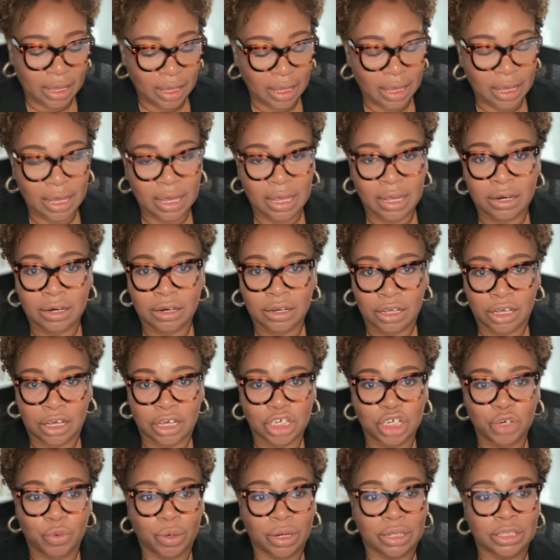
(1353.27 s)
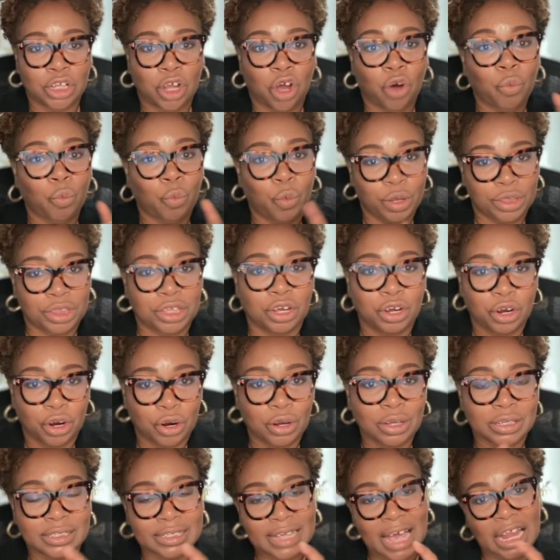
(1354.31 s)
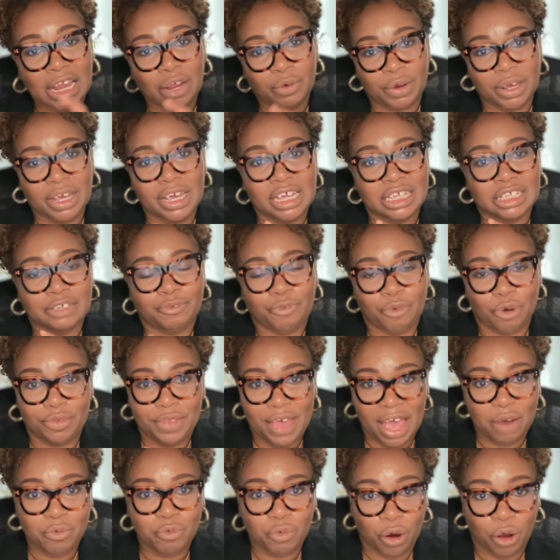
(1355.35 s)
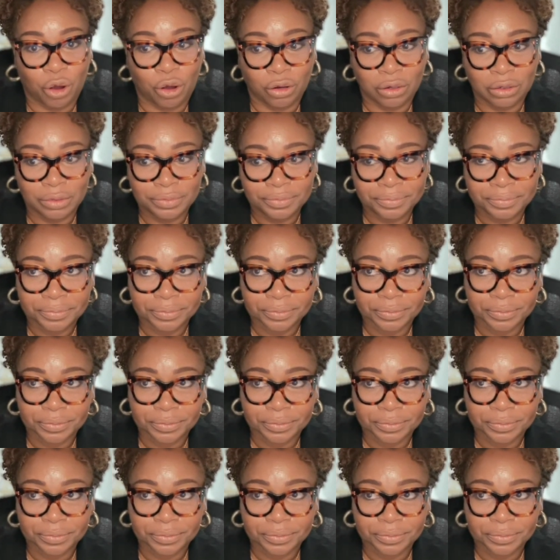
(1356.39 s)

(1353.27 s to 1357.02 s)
because you want to know what the current salary is for that role.